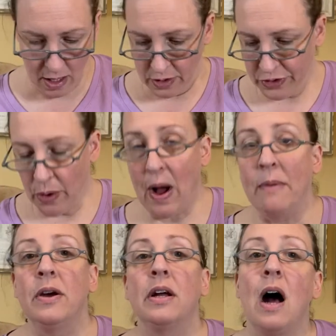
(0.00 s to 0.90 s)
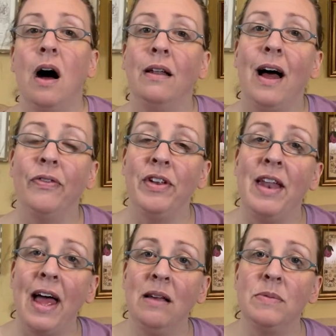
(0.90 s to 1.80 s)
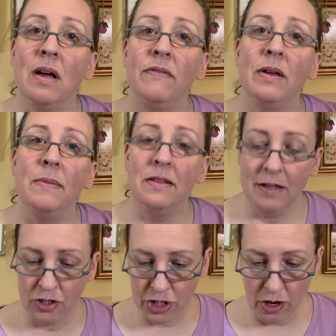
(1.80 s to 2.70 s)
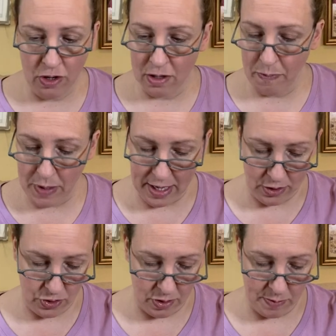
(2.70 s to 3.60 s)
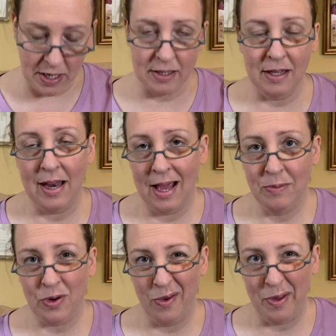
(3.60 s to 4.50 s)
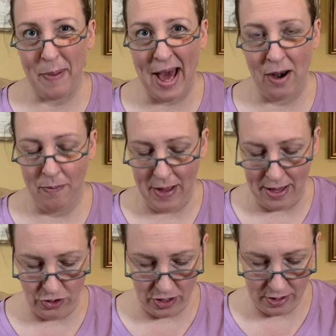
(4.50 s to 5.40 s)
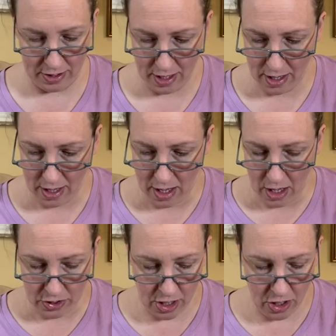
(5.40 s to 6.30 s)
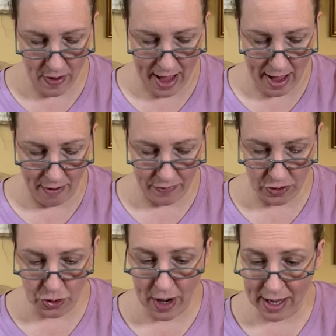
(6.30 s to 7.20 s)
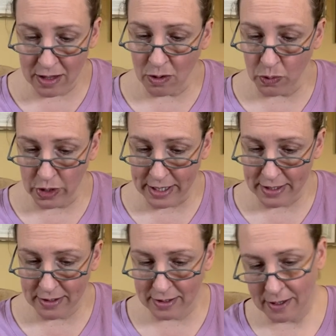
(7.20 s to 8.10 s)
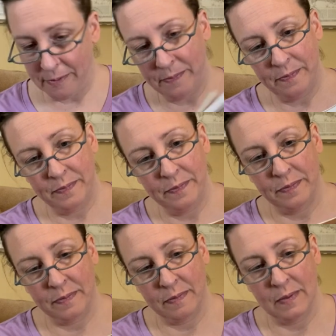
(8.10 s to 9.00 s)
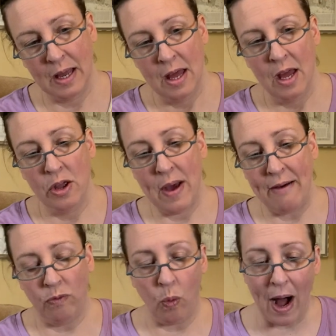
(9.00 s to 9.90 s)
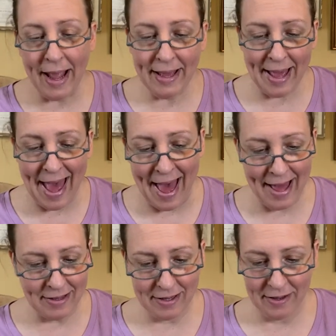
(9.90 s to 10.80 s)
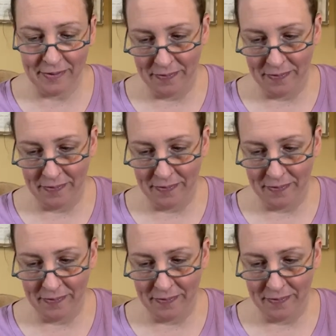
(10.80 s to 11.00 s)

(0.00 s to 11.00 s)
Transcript: so I'm going to call out the names of them and then show you the pictures, because the names are on the pattern pages. So you have Trek in the Woods. You have White Cat,